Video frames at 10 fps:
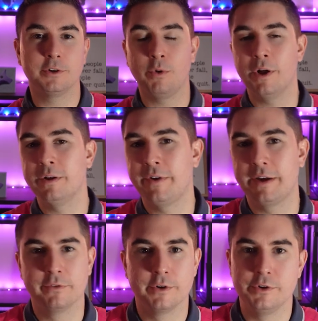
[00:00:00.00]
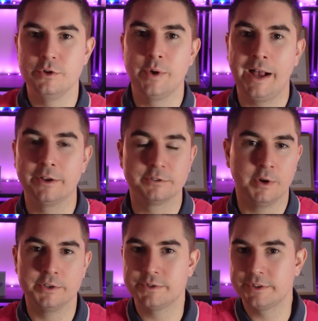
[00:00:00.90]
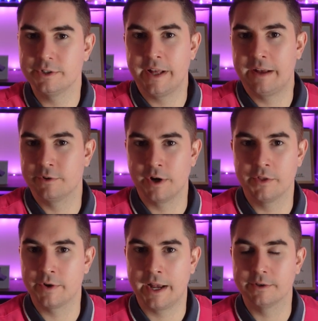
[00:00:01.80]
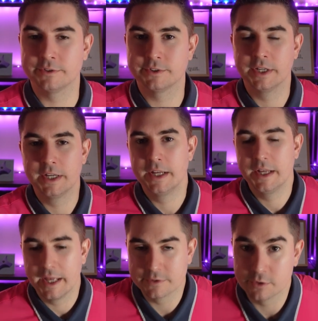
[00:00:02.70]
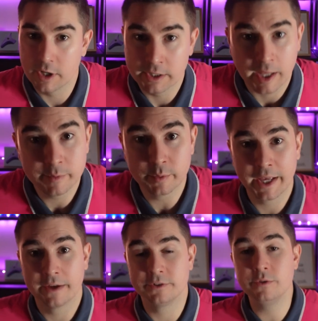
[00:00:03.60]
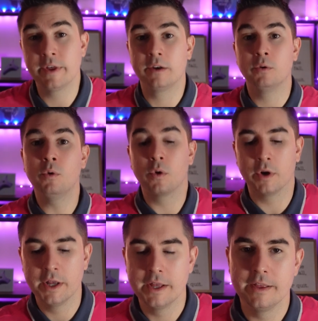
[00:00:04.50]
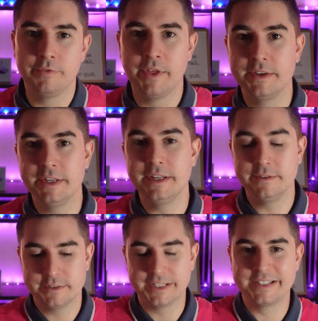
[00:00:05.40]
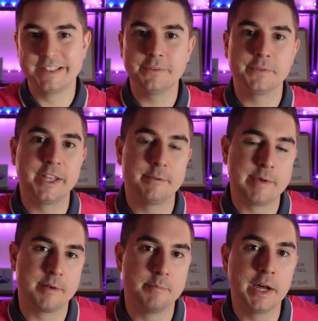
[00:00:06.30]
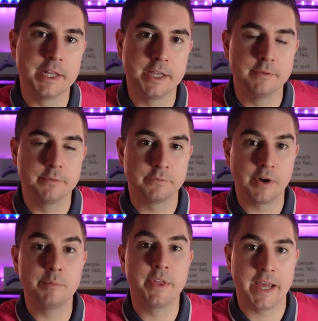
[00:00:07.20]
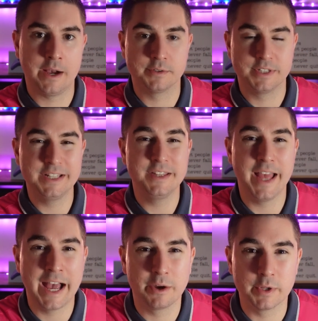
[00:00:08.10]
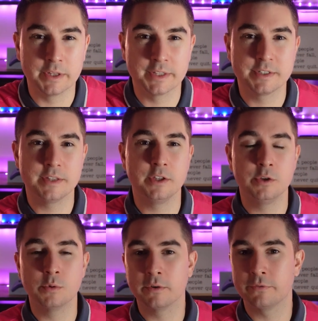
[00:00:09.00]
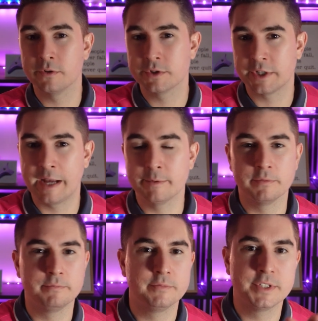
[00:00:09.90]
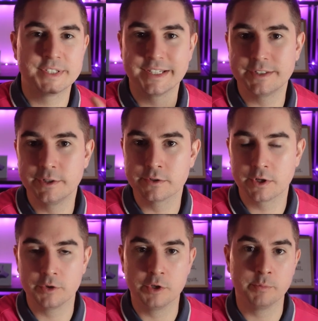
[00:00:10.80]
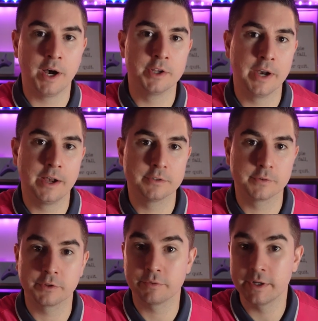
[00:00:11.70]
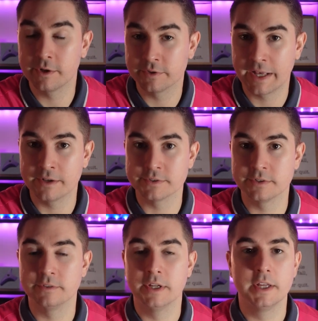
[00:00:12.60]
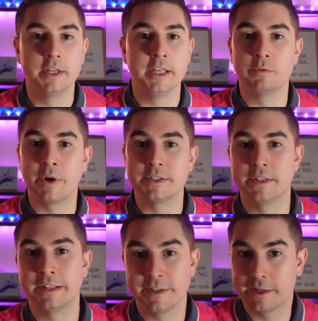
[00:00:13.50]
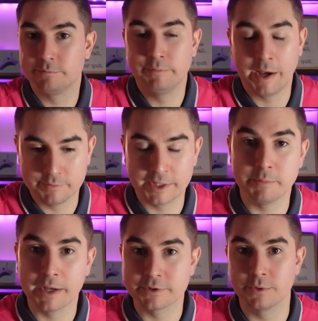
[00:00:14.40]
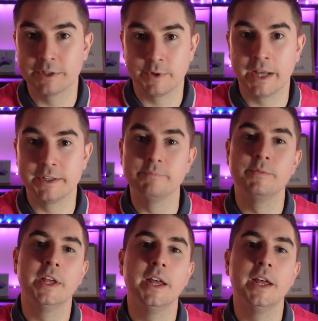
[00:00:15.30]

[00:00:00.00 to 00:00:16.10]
to qualify for a new house while you still have your other house. And so a lot of people can't do that, or they need significant amount of money from the house. They need the equity. Let's say that you were a first timer six years ago, you bought your house for three hundred thousand dollars in rent. And that's like, that, that's my story. That's what I did.